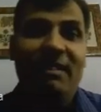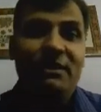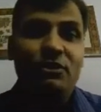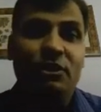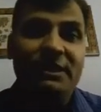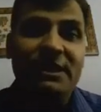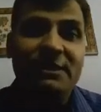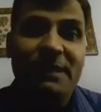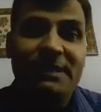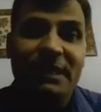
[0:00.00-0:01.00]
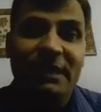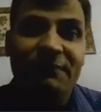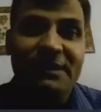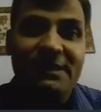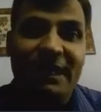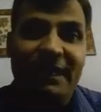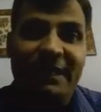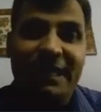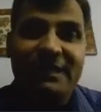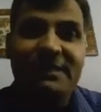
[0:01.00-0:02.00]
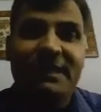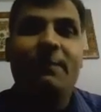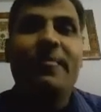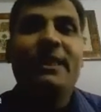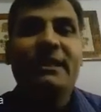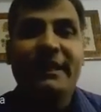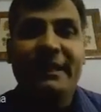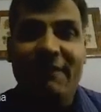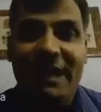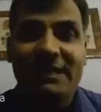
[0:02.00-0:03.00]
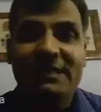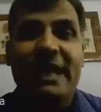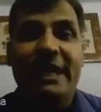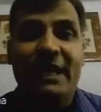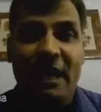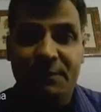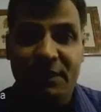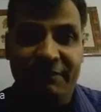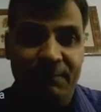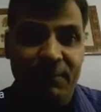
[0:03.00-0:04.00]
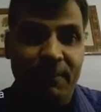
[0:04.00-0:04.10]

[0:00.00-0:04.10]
So this is basically physical interaction device and observable.